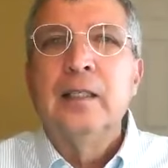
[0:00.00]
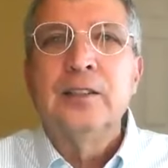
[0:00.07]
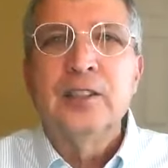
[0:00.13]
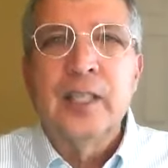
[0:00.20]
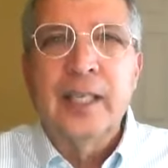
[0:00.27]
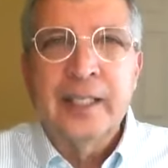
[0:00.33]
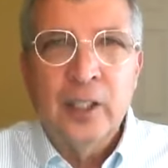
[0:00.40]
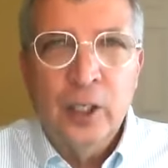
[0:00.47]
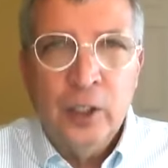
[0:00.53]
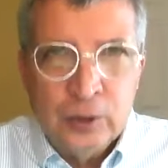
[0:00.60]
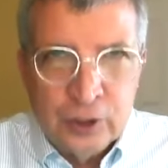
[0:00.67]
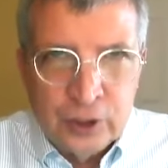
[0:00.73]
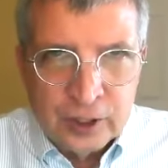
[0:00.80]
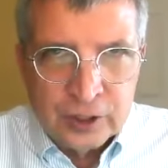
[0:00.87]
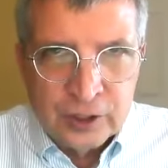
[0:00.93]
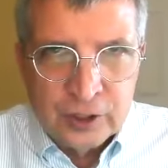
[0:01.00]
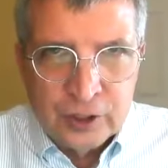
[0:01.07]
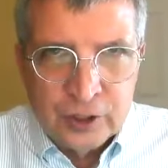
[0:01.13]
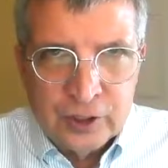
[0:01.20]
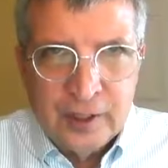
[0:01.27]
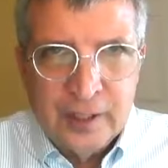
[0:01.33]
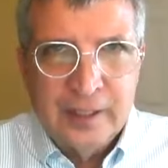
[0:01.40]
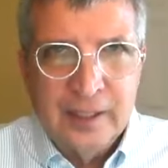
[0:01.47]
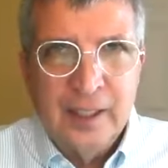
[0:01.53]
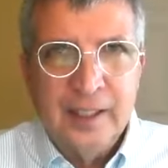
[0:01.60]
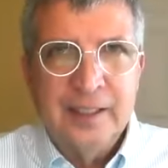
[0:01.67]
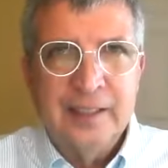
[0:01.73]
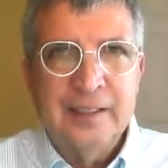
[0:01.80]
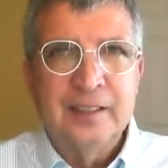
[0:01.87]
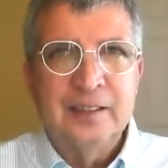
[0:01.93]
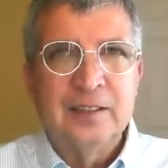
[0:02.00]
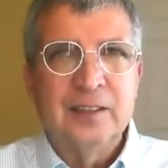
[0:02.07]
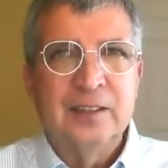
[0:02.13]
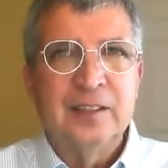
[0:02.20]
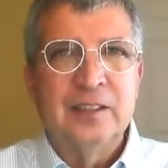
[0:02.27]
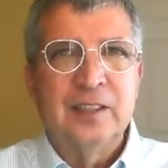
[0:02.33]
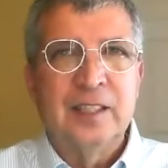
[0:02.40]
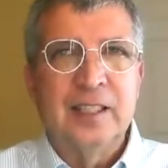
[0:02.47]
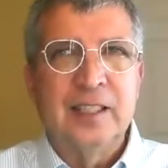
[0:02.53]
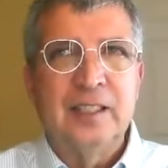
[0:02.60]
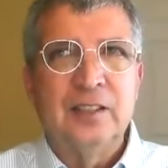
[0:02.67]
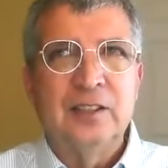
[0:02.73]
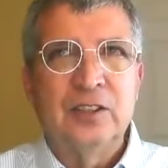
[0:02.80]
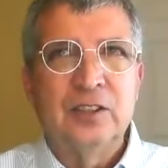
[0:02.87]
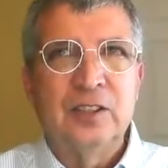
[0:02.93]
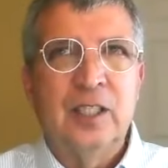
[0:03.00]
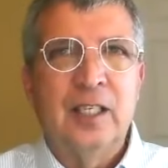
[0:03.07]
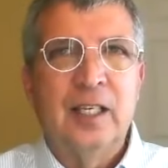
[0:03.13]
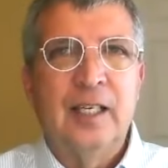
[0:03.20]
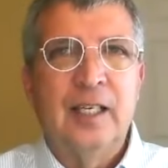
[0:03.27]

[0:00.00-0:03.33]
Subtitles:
Psychosis in Huntington's disease.